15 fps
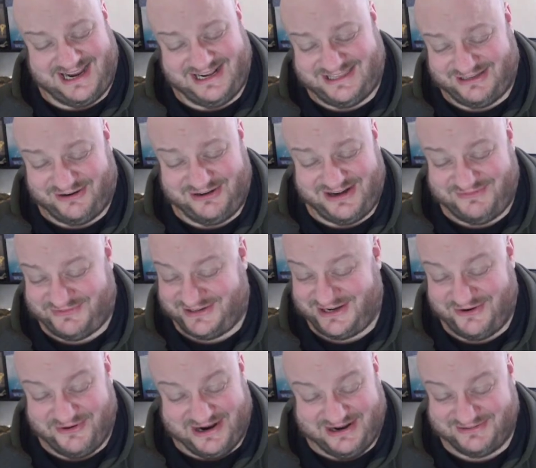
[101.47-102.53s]
I don't even
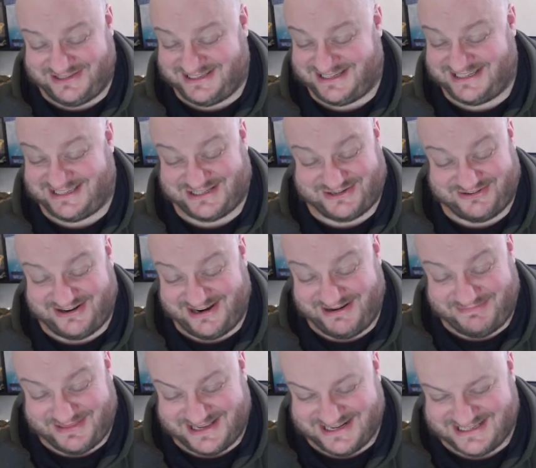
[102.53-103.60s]
know how to describe
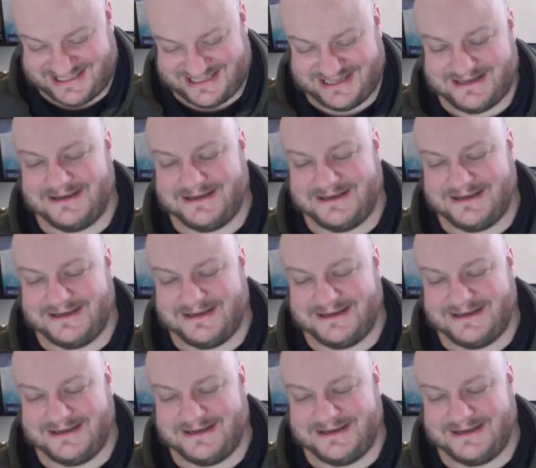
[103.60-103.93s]
this.